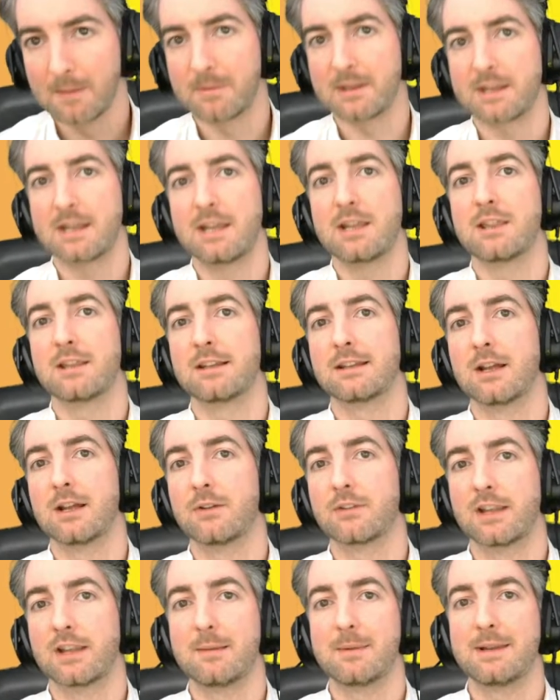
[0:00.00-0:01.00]
The key thing though
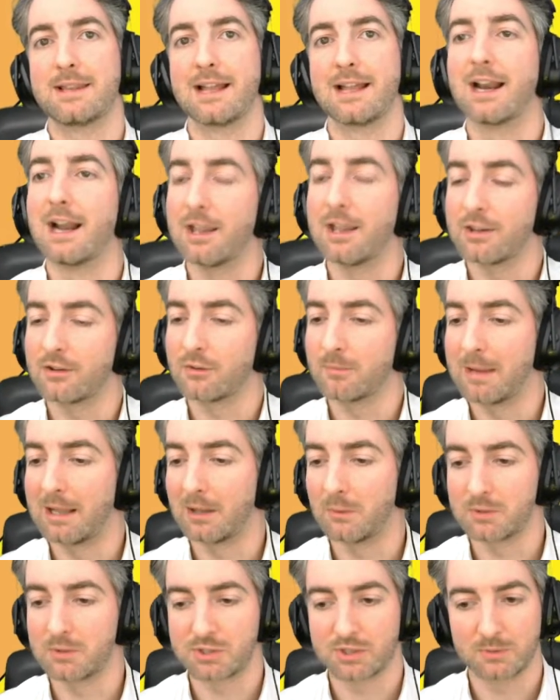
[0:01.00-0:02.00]
is going to be that other
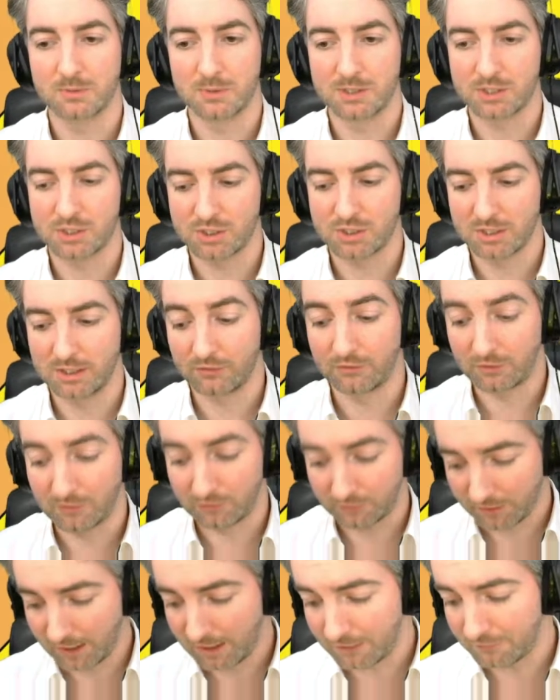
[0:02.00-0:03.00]
spell, which is
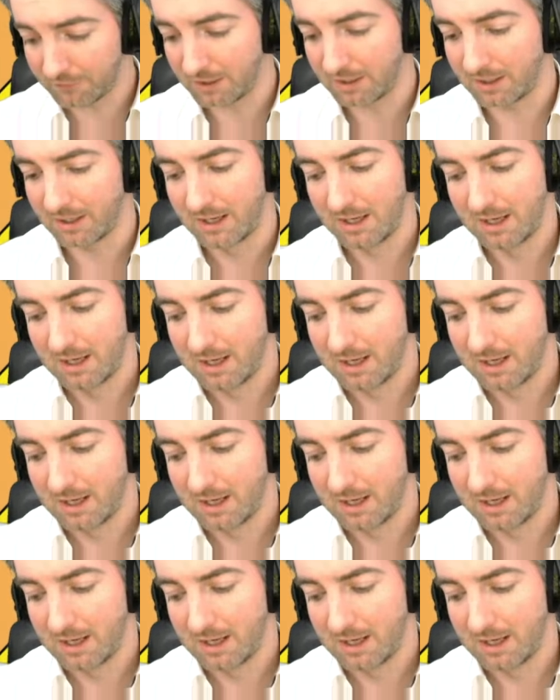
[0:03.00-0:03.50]
Discover.